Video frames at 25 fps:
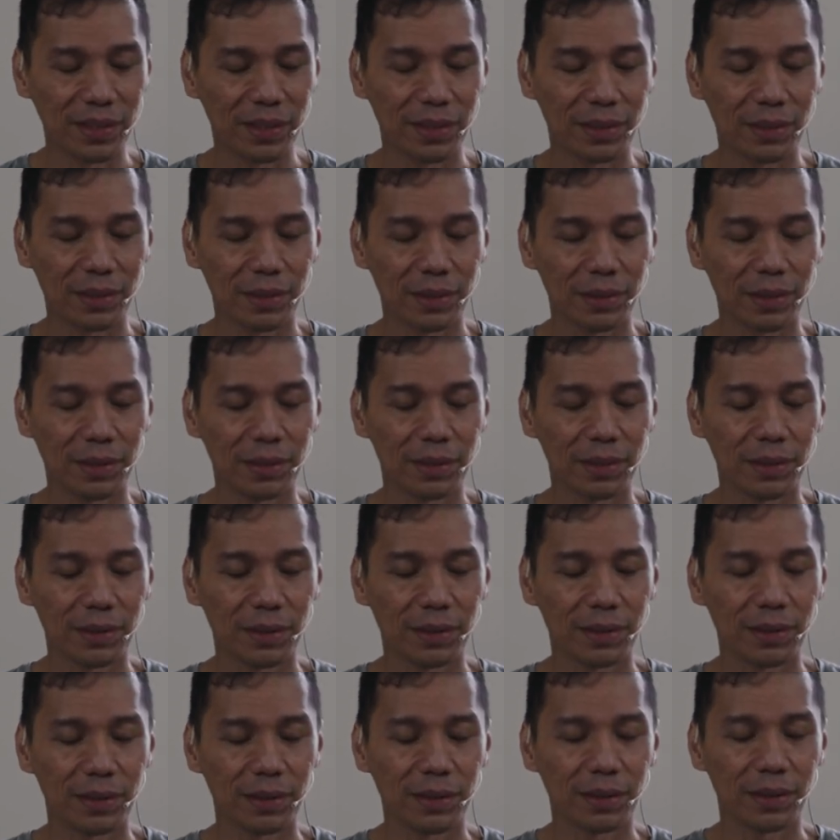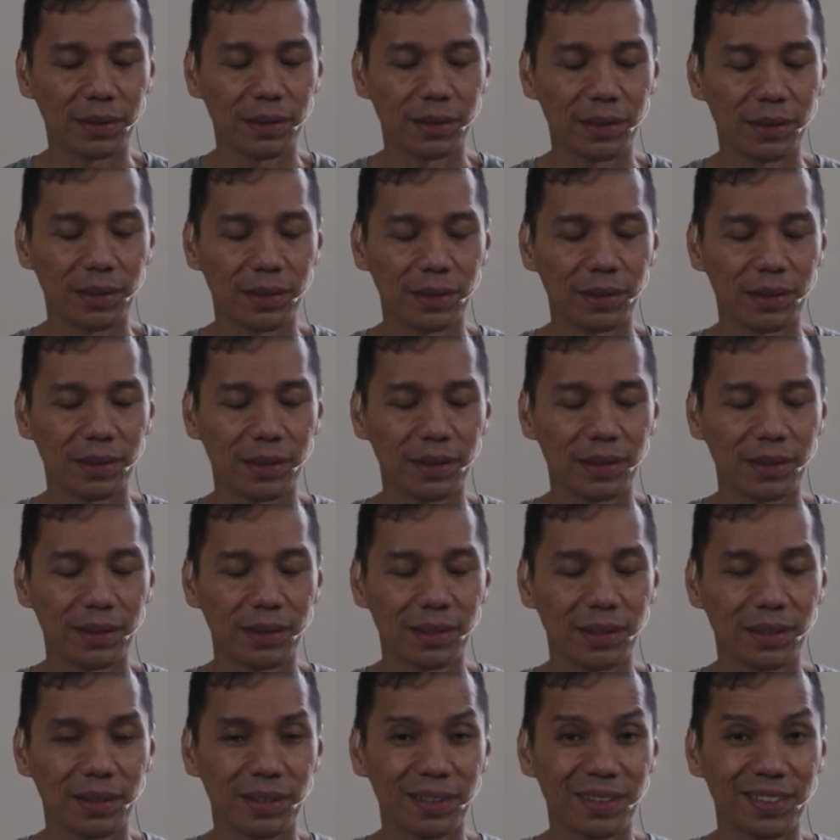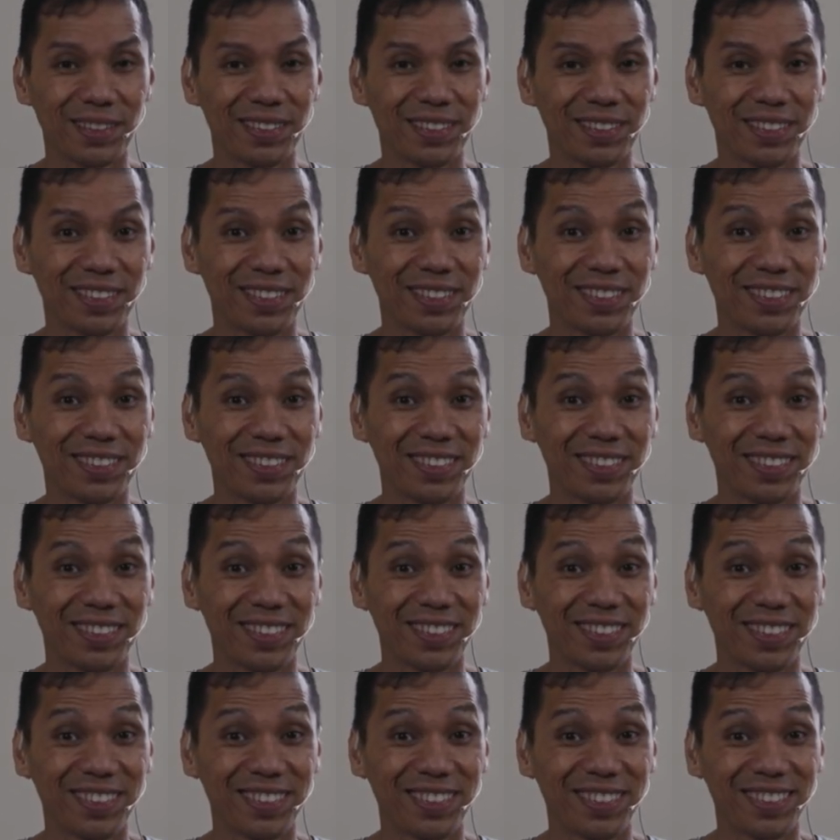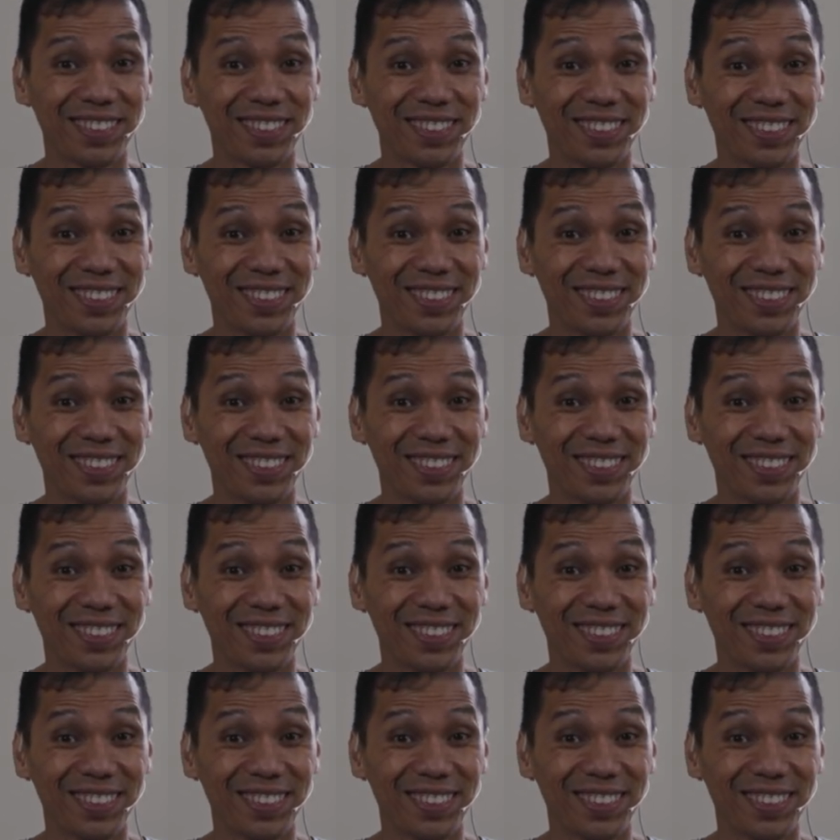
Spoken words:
(no one is talking)